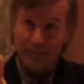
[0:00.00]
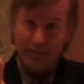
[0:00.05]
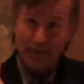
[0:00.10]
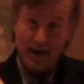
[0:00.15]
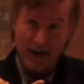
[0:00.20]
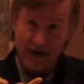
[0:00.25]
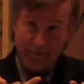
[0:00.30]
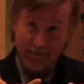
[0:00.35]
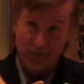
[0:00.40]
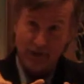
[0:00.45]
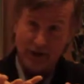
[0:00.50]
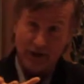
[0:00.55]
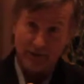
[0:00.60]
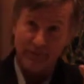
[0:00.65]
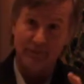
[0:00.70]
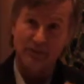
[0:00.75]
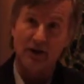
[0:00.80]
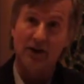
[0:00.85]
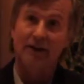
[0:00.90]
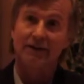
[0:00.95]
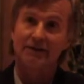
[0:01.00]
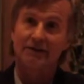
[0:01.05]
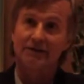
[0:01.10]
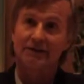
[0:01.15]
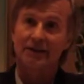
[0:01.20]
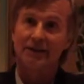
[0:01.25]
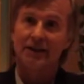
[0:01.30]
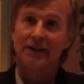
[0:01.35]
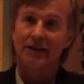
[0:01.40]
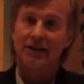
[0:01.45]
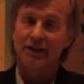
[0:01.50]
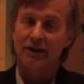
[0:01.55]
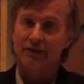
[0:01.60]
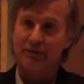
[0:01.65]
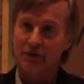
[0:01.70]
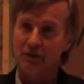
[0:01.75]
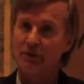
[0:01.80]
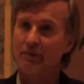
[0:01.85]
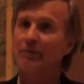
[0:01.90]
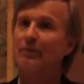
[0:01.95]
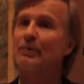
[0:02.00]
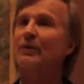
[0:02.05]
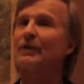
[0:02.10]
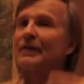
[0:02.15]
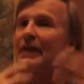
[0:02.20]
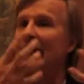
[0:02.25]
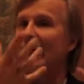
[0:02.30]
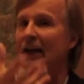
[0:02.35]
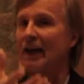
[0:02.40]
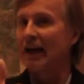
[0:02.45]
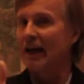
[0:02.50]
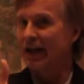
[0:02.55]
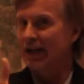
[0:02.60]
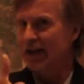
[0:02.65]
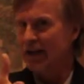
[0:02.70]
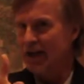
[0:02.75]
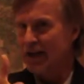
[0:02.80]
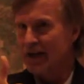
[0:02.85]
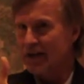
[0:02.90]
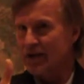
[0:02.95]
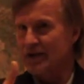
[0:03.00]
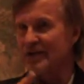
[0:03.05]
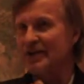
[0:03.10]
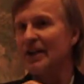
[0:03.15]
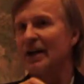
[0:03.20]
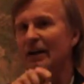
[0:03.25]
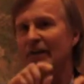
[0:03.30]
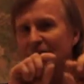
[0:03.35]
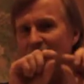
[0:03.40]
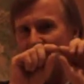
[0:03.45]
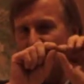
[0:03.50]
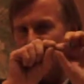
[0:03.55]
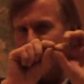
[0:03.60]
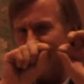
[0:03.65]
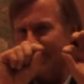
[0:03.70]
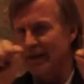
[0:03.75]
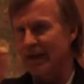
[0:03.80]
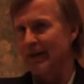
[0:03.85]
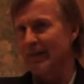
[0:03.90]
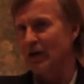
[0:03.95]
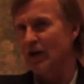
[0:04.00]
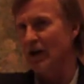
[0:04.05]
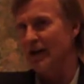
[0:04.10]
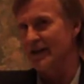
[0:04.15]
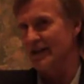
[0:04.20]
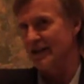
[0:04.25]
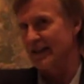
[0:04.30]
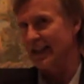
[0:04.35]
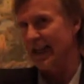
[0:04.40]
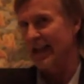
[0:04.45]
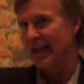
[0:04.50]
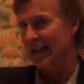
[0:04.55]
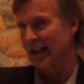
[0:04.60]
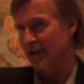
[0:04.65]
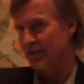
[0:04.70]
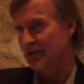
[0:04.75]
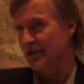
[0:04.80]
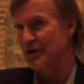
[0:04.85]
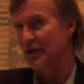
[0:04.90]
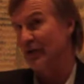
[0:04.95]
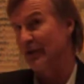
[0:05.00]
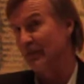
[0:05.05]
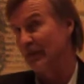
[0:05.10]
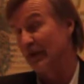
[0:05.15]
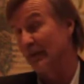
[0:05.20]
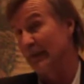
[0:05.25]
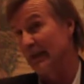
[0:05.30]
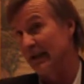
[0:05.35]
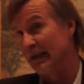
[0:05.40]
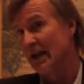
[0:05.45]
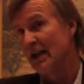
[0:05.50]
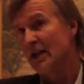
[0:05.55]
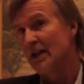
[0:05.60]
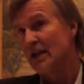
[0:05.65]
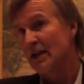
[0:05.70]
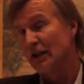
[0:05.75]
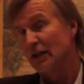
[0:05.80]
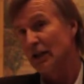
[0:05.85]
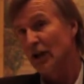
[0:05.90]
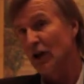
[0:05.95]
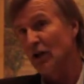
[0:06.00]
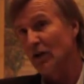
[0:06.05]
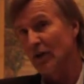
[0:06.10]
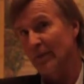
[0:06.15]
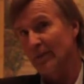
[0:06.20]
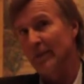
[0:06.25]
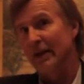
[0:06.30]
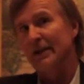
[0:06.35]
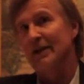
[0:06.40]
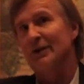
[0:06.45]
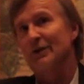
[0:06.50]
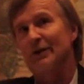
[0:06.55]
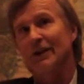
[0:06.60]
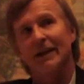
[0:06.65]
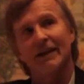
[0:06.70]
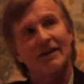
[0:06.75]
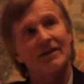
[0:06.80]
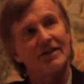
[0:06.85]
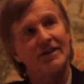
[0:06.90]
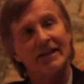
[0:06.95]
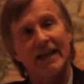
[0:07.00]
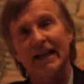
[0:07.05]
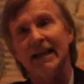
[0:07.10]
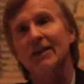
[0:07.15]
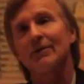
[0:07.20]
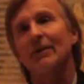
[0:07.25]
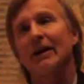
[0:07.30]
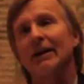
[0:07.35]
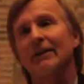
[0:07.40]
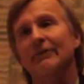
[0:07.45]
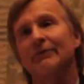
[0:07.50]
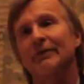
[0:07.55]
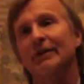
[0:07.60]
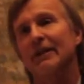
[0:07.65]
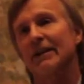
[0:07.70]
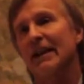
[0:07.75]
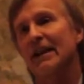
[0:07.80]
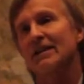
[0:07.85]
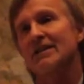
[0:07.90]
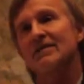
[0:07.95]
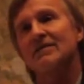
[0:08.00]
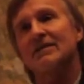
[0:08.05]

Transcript: pay for it up front. You know, if you had put that on yourself, the lifetime cost of that electricity would have been lower, but you get a steady rate for the next